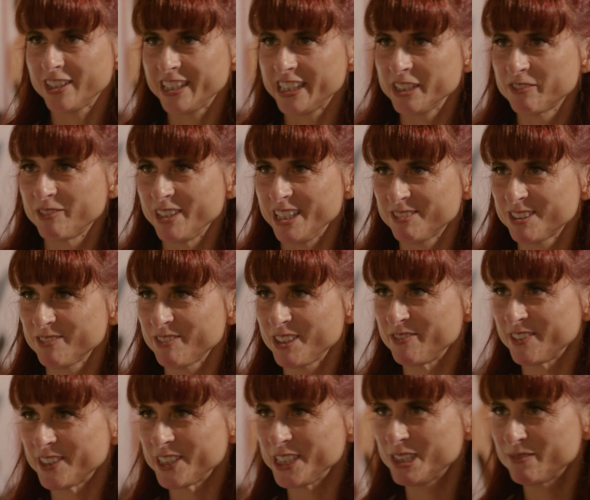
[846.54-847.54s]
think we have something
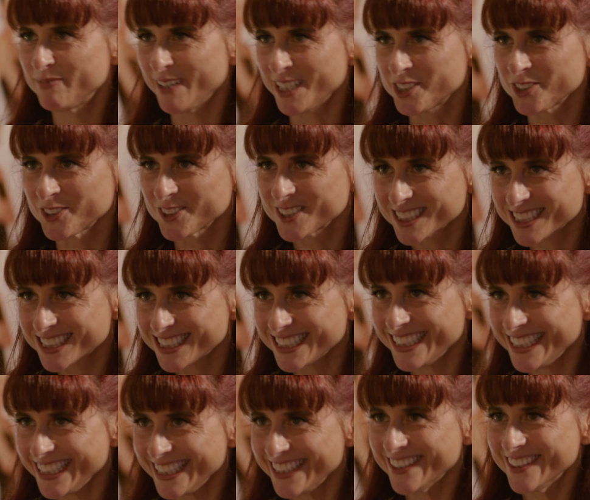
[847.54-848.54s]
very special to see
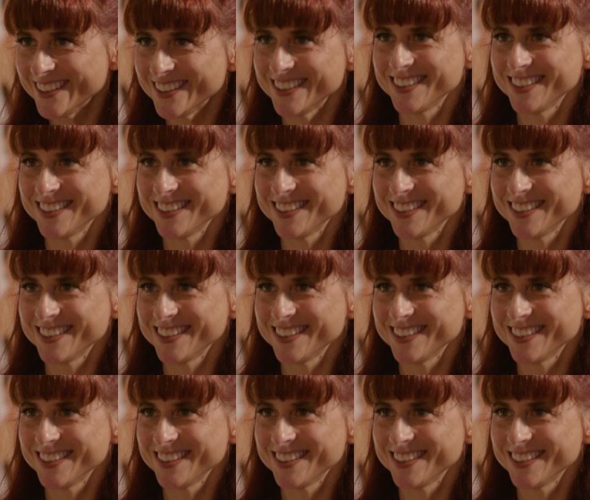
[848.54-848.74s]
here.